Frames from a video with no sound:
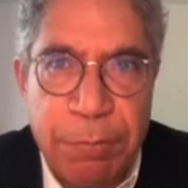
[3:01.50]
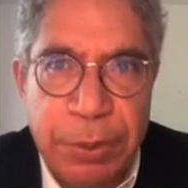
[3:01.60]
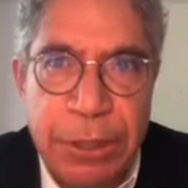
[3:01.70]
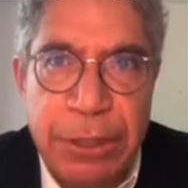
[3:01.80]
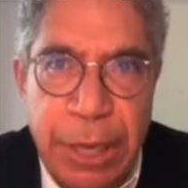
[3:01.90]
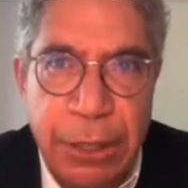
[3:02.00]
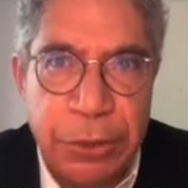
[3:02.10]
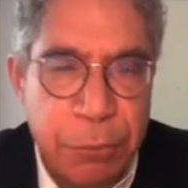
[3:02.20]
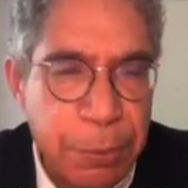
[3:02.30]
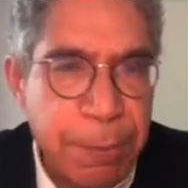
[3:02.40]
billion
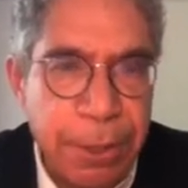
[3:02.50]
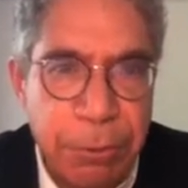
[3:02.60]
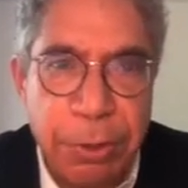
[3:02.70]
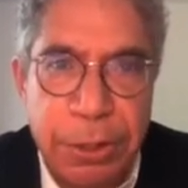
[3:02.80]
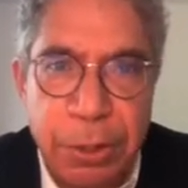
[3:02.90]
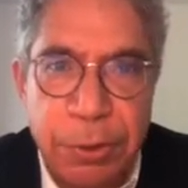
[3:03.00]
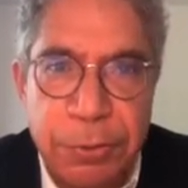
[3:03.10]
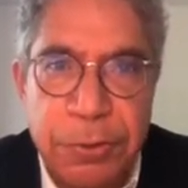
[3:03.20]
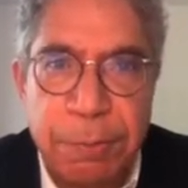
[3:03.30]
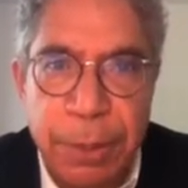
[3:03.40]
with minority
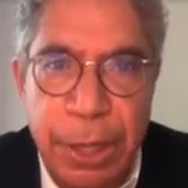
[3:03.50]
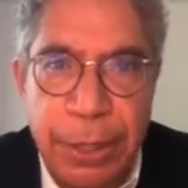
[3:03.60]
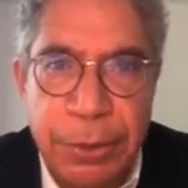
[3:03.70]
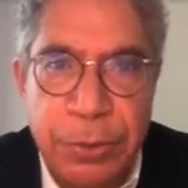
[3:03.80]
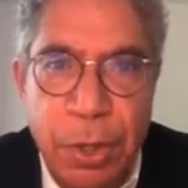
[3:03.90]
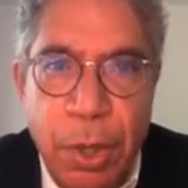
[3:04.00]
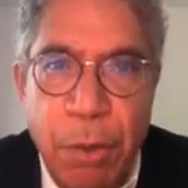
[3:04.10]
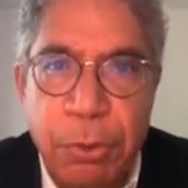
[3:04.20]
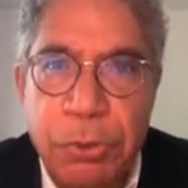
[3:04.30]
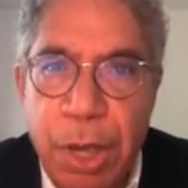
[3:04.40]
owned suppliers,
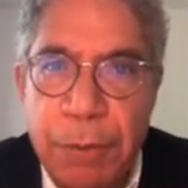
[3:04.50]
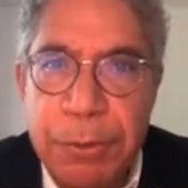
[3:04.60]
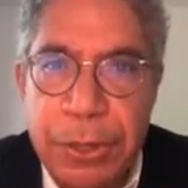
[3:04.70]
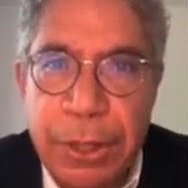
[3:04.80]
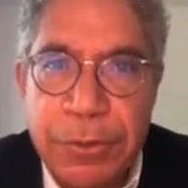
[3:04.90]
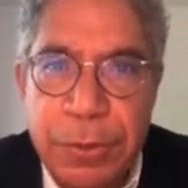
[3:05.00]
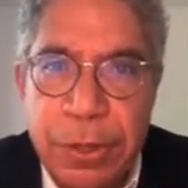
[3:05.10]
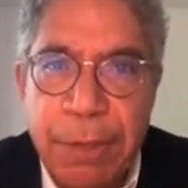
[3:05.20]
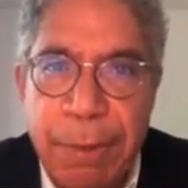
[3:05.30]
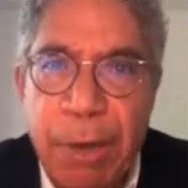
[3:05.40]
will talk with us
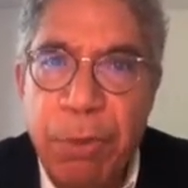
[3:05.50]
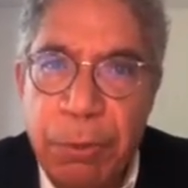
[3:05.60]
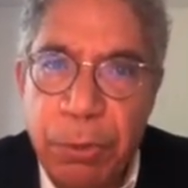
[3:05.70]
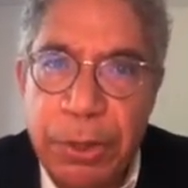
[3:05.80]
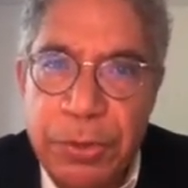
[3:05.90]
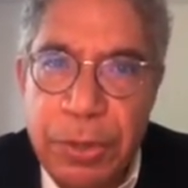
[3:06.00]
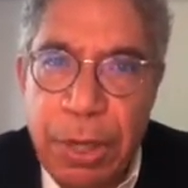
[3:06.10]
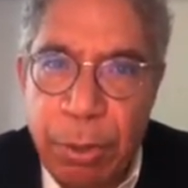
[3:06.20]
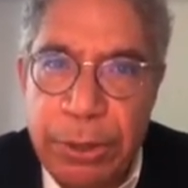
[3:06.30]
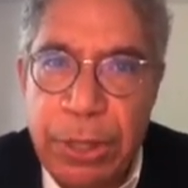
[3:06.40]
about what works
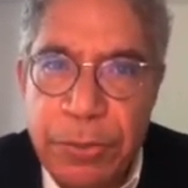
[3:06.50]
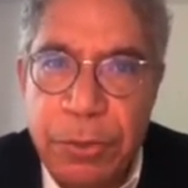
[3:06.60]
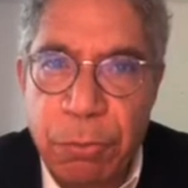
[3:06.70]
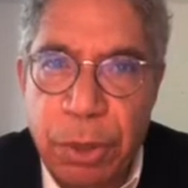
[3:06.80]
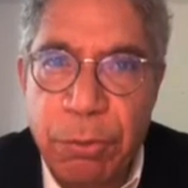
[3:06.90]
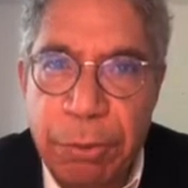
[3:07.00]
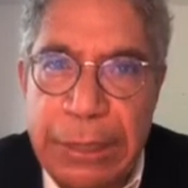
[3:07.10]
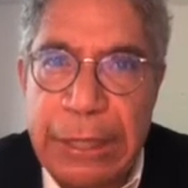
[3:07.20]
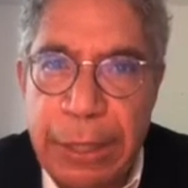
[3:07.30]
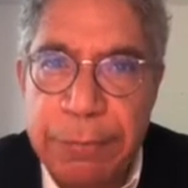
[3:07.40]
and what doesn't work when
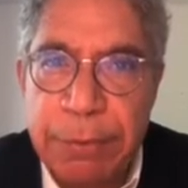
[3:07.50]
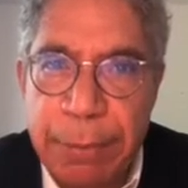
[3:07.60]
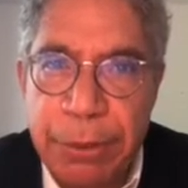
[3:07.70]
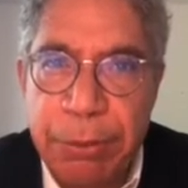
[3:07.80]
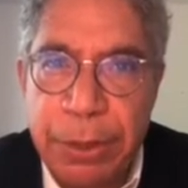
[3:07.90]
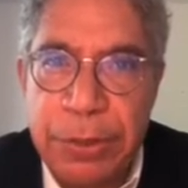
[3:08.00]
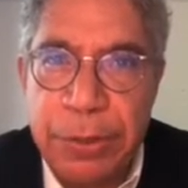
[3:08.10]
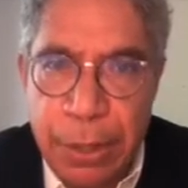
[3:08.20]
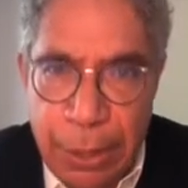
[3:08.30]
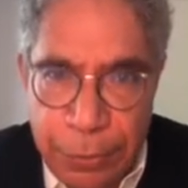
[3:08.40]
it comes to minority
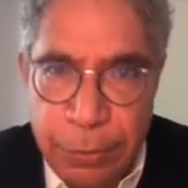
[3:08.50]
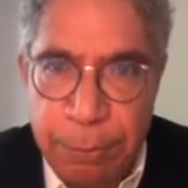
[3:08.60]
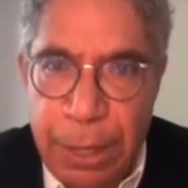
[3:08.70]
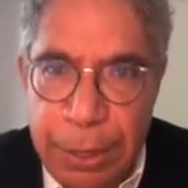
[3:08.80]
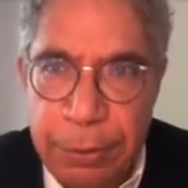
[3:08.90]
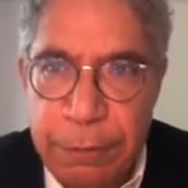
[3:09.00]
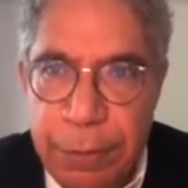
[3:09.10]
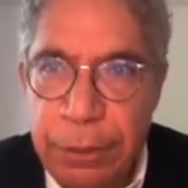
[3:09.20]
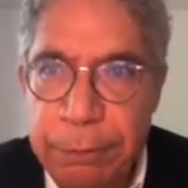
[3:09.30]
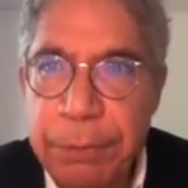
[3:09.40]
supplier
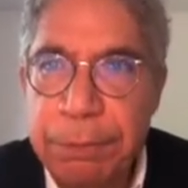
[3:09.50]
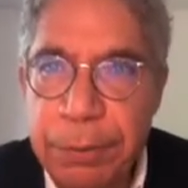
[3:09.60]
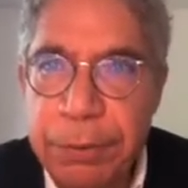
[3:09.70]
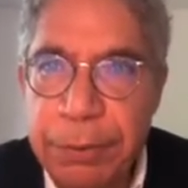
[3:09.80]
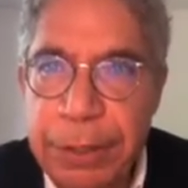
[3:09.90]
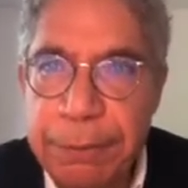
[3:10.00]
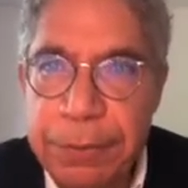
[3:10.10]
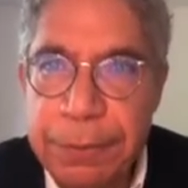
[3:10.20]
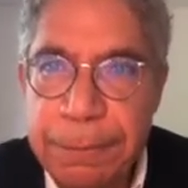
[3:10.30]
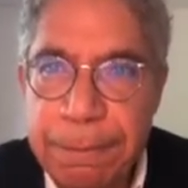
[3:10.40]
development programs.